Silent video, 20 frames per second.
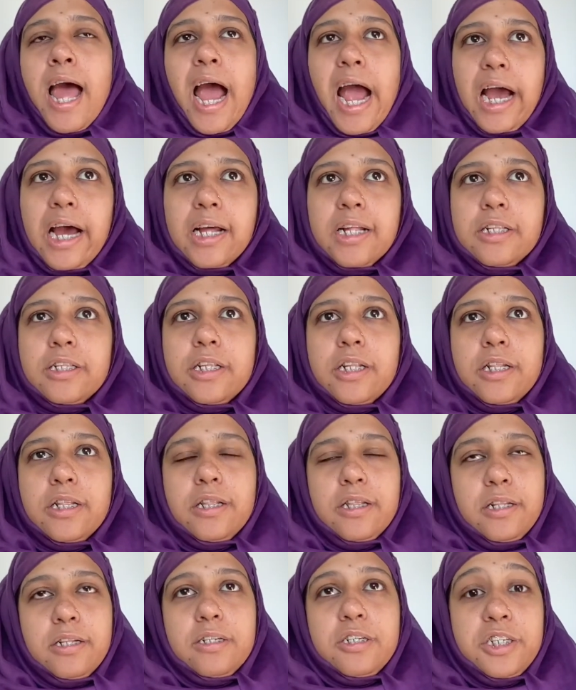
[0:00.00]
and
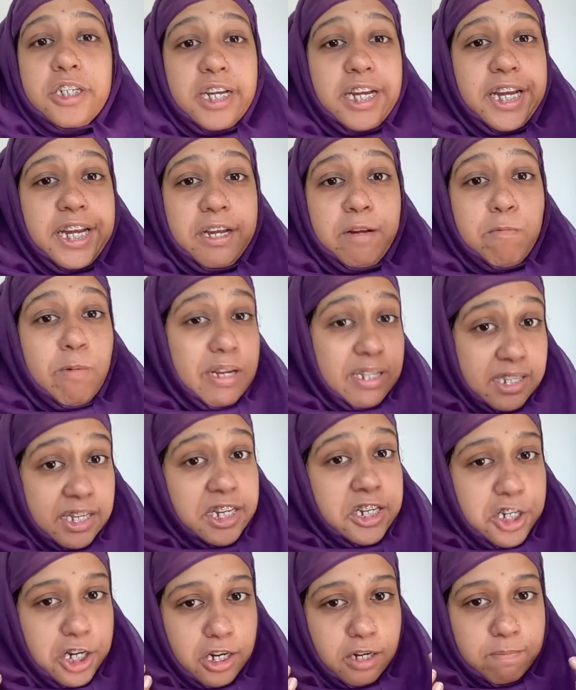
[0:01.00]
she wears a
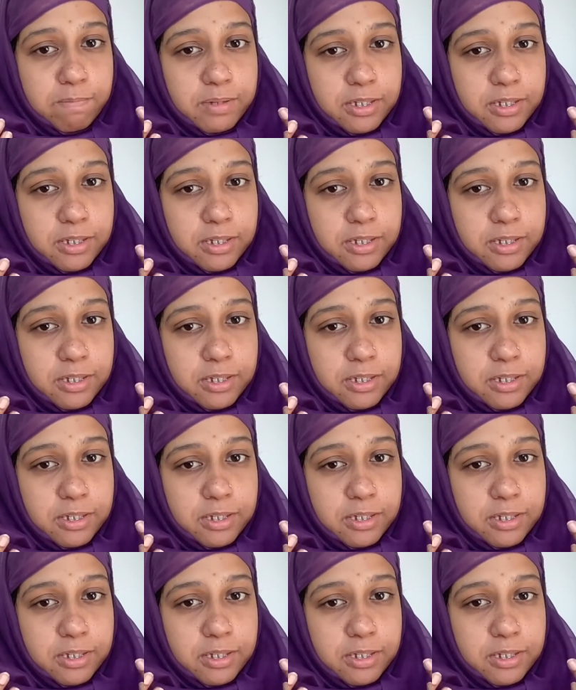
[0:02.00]
hijab,